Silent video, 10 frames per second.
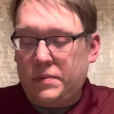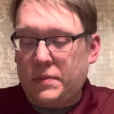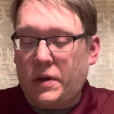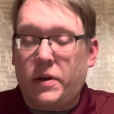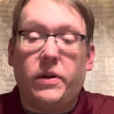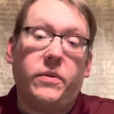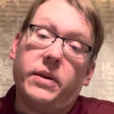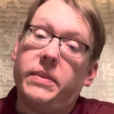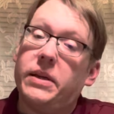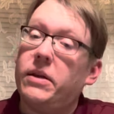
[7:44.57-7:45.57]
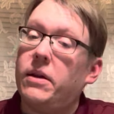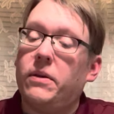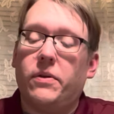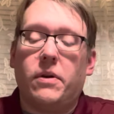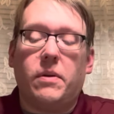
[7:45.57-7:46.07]
One about
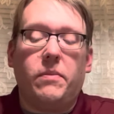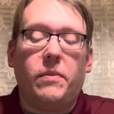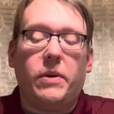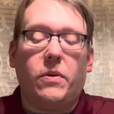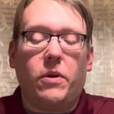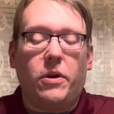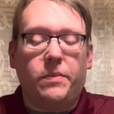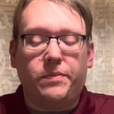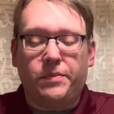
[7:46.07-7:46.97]
Donald Trump. Get a run.